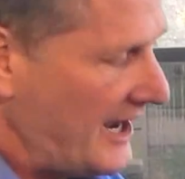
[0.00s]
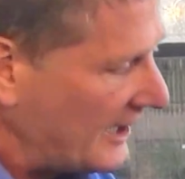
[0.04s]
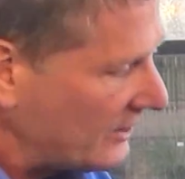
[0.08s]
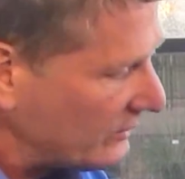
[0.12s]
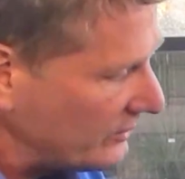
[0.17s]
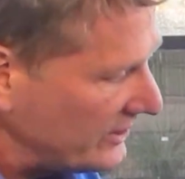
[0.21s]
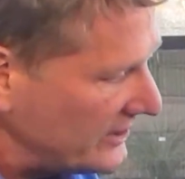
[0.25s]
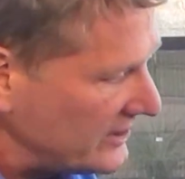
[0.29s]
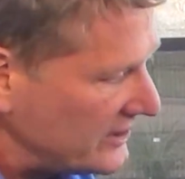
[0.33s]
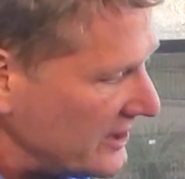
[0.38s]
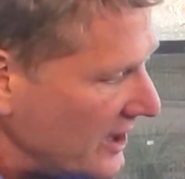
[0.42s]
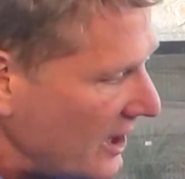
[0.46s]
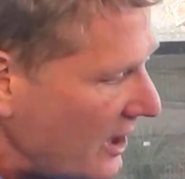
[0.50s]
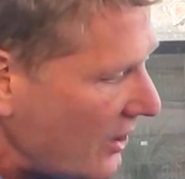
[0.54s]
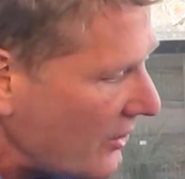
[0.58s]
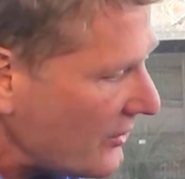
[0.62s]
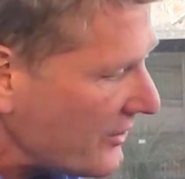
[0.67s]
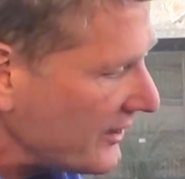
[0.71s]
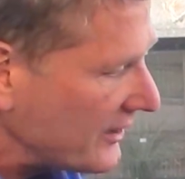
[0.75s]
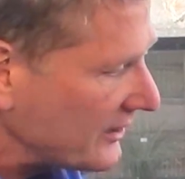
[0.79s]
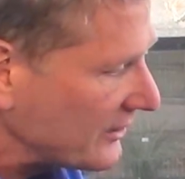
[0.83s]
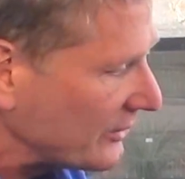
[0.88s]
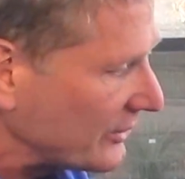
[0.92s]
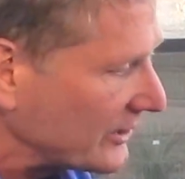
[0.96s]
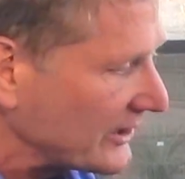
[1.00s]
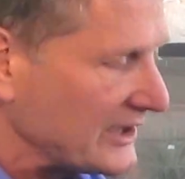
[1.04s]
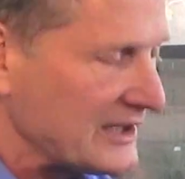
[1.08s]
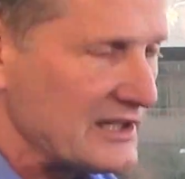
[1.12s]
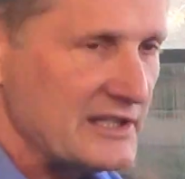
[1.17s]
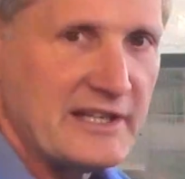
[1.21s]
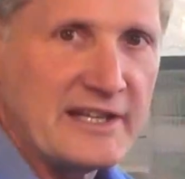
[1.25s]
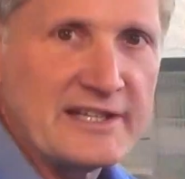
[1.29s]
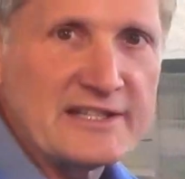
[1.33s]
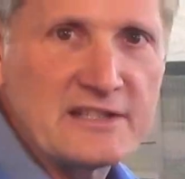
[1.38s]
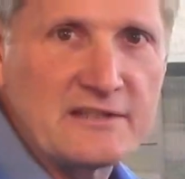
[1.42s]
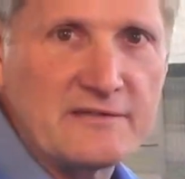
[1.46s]
and we know that when
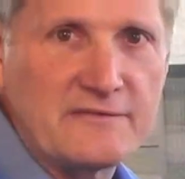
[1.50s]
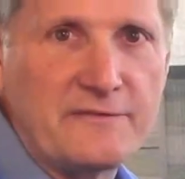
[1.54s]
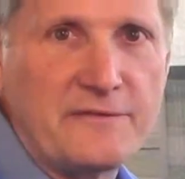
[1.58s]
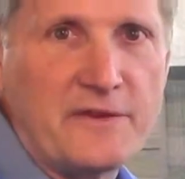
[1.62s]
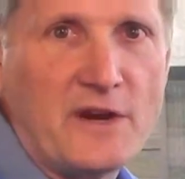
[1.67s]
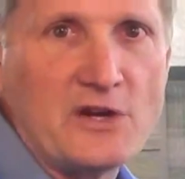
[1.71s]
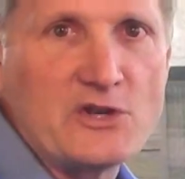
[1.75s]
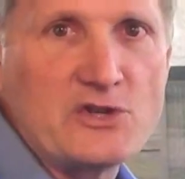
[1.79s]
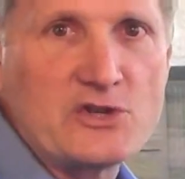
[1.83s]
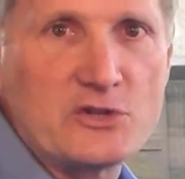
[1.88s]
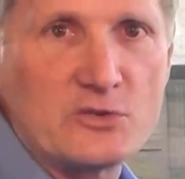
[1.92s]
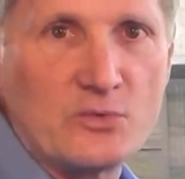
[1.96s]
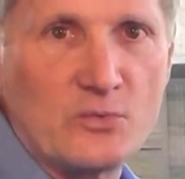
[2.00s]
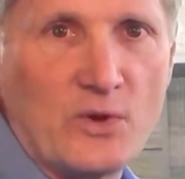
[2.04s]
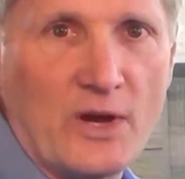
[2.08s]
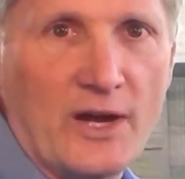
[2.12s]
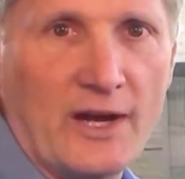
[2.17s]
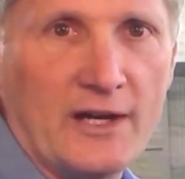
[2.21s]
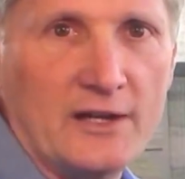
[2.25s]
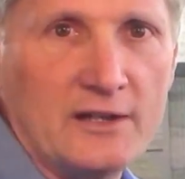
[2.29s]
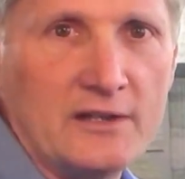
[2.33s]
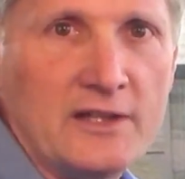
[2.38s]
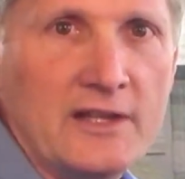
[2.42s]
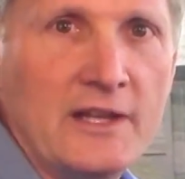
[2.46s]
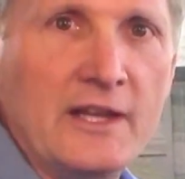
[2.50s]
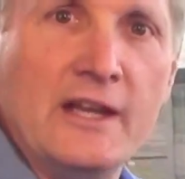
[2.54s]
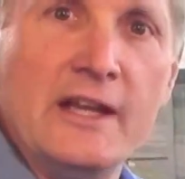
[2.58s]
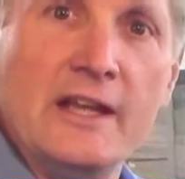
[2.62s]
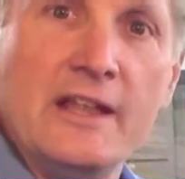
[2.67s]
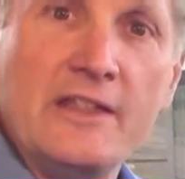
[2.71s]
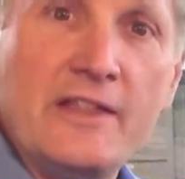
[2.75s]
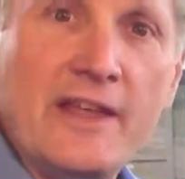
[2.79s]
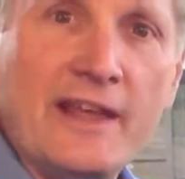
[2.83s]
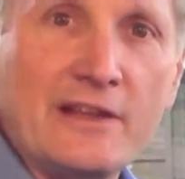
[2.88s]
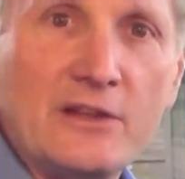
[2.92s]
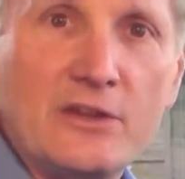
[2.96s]
it doesn't function well,
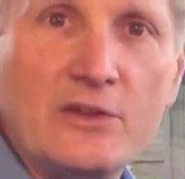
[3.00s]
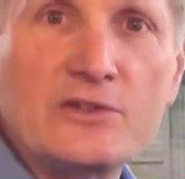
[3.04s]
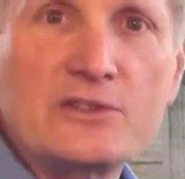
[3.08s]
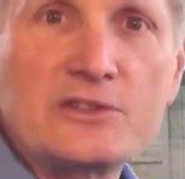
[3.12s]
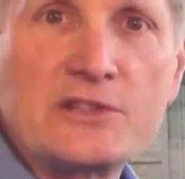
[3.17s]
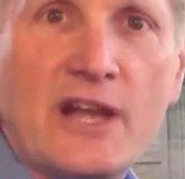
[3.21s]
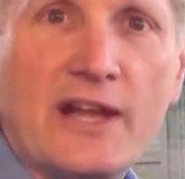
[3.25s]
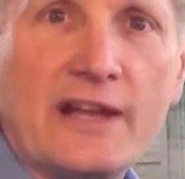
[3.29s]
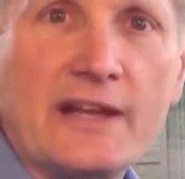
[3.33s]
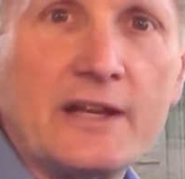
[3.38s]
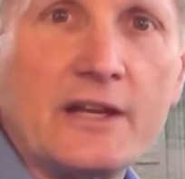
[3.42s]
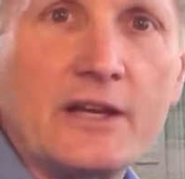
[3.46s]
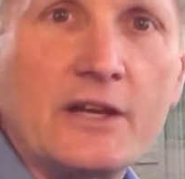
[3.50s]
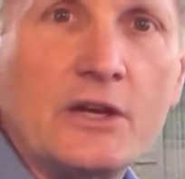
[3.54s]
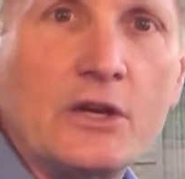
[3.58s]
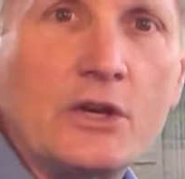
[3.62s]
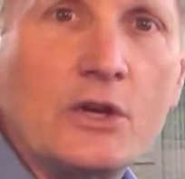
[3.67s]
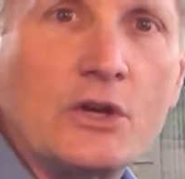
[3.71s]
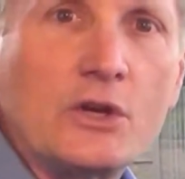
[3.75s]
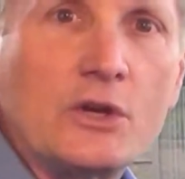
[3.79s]
that looks like